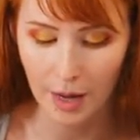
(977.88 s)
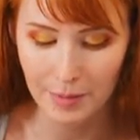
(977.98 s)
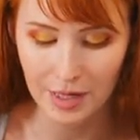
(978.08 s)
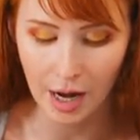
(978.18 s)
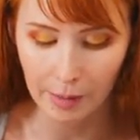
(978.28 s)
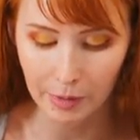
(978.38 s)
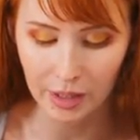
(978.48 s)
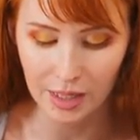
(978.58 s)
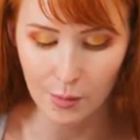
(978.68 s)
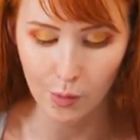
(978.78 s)
I mean, I'm
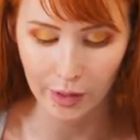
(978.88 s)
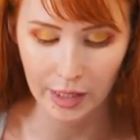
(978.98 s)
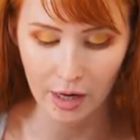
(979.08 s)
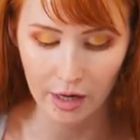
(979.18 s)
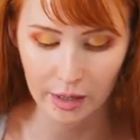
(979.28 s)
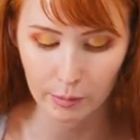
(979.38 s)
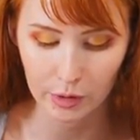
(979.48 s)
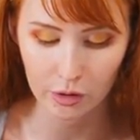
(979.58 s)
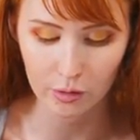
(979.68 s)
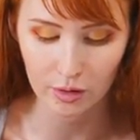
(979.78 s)
gonna keep working on it,
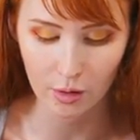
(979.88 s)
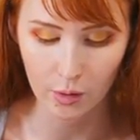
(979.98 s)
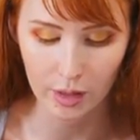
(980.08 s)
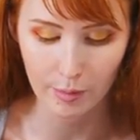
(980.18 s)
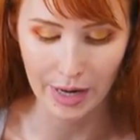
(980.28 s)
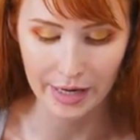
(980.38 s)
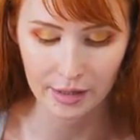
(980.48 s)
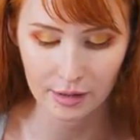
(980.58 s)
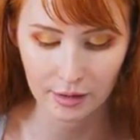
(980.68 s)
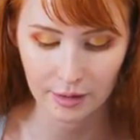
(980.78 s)
but Jun's going to bed,
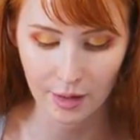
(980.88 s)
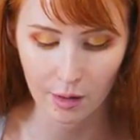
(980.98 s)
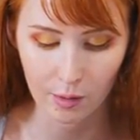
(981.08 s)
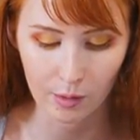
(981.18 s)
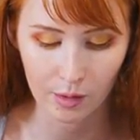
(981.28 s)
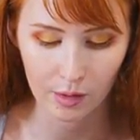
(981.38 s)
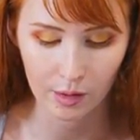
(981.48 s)
so